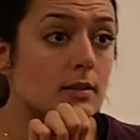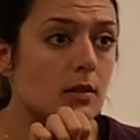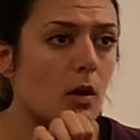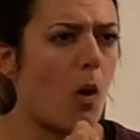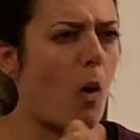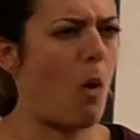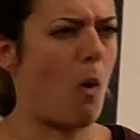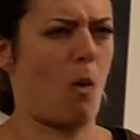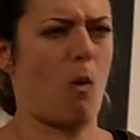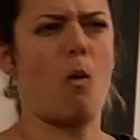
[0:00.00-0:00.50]

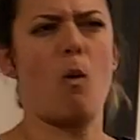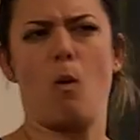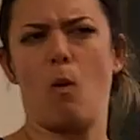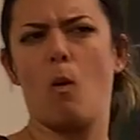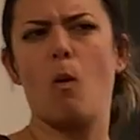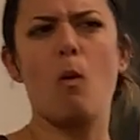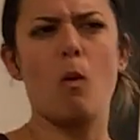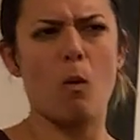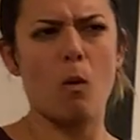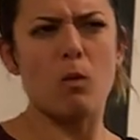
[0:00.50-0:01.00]
You will
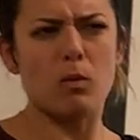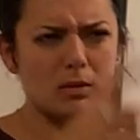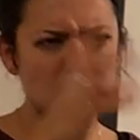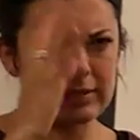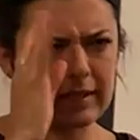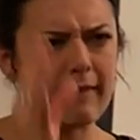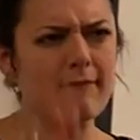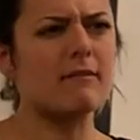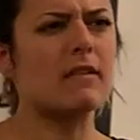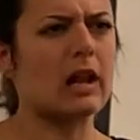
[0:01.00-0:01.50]
depolarize
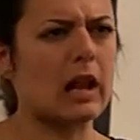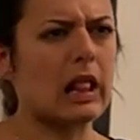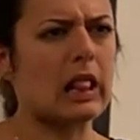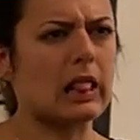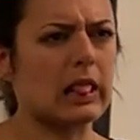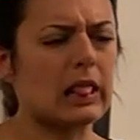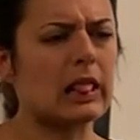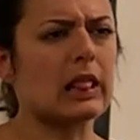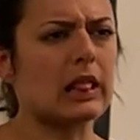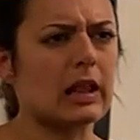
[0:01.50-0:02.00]
big time.
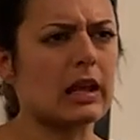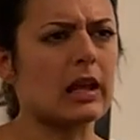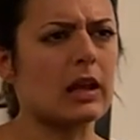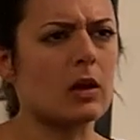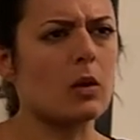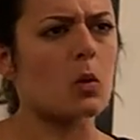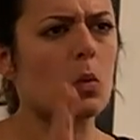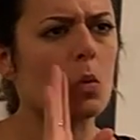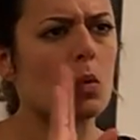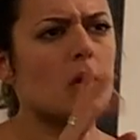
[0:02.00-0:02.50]
Calcium is
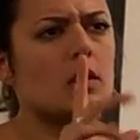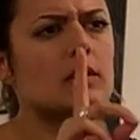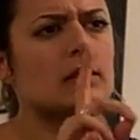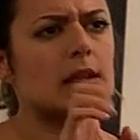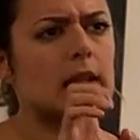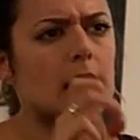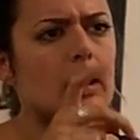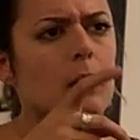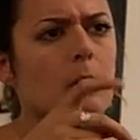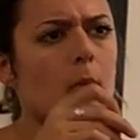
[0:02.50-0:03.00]

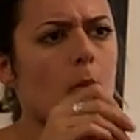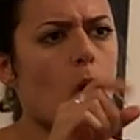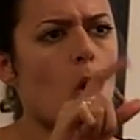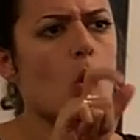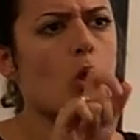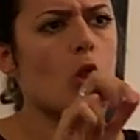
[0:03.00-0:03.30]
2+.